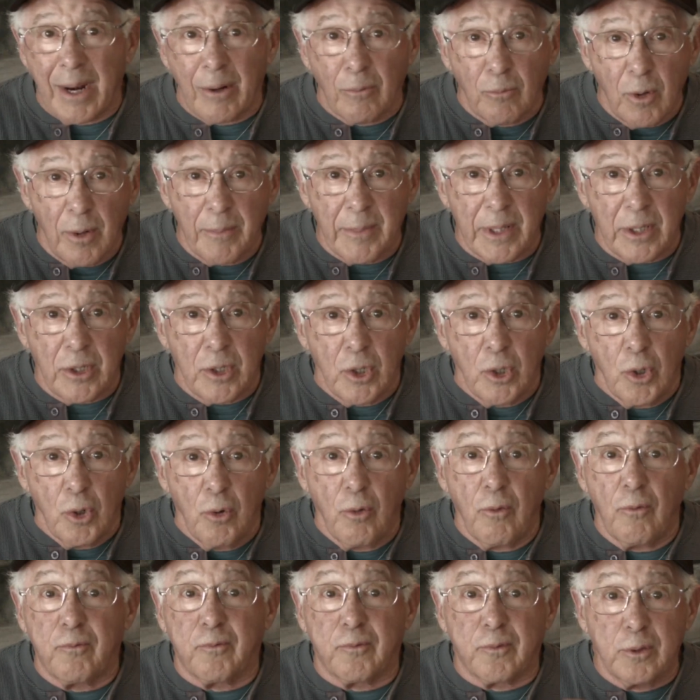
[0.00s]
a woman
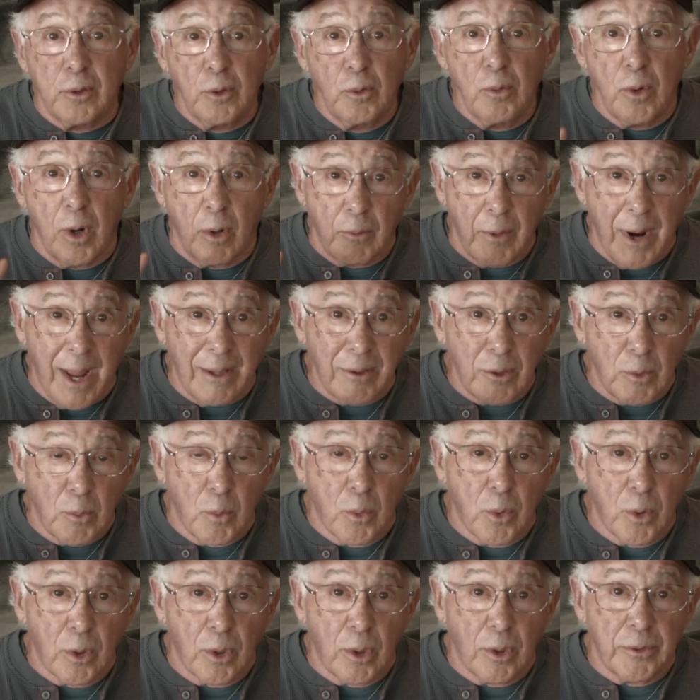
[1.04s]
who flew around the
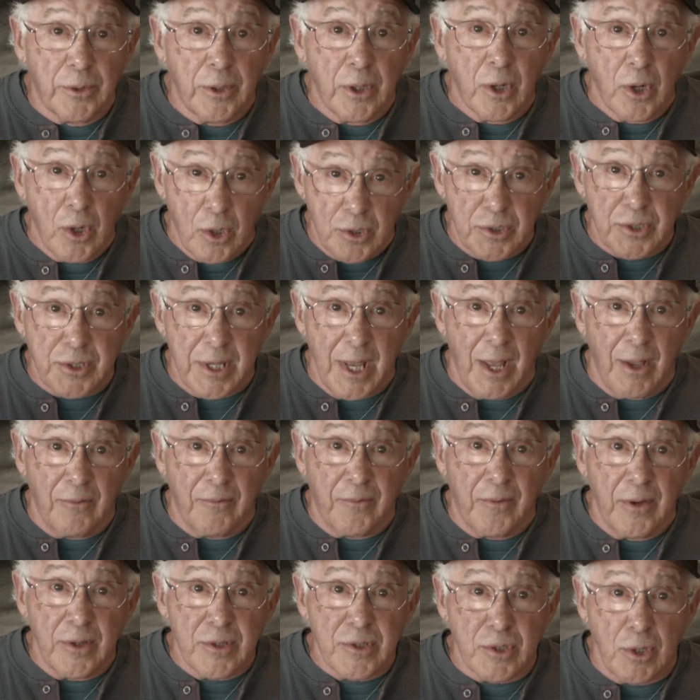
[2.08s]
world
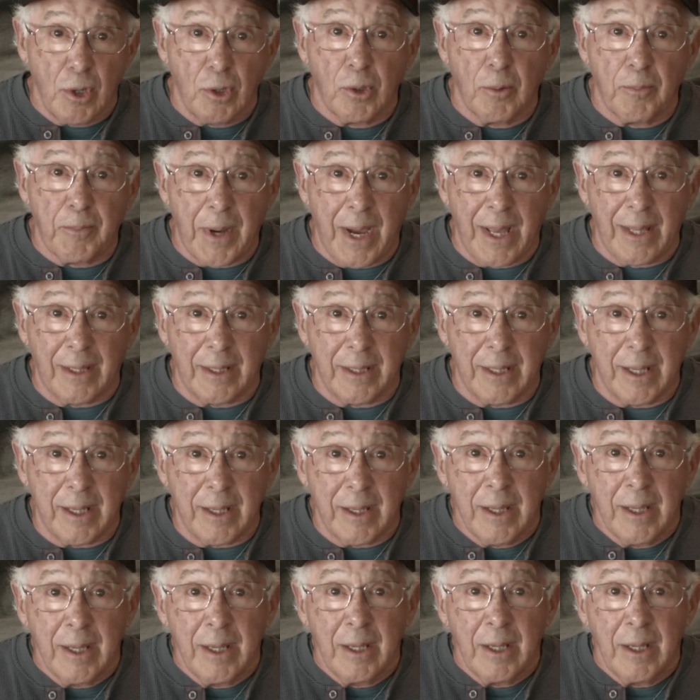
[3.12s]
herself, solo piloting,